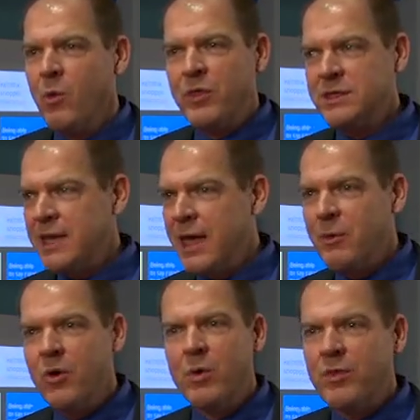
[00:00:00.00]
with a
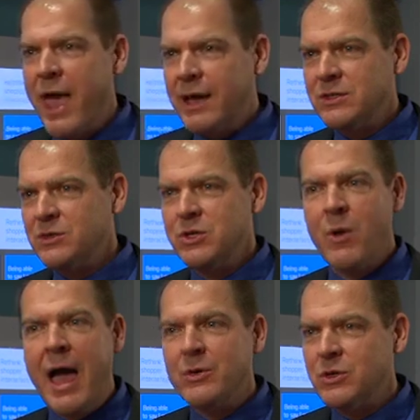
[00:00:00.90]
table with access
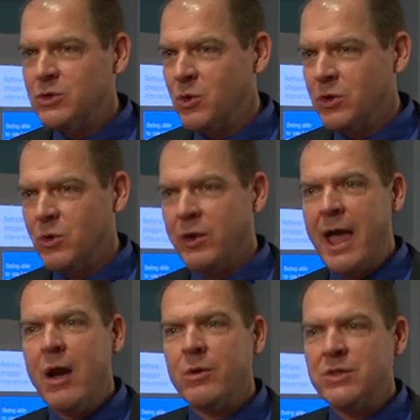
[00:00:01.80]
to how's our store doing,
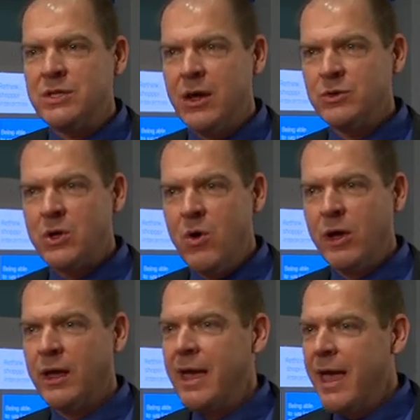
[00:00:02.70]
how are the sales
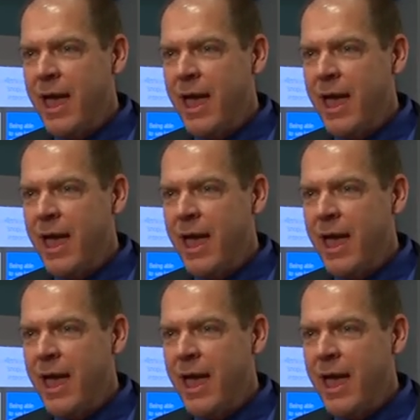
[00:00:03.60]
going,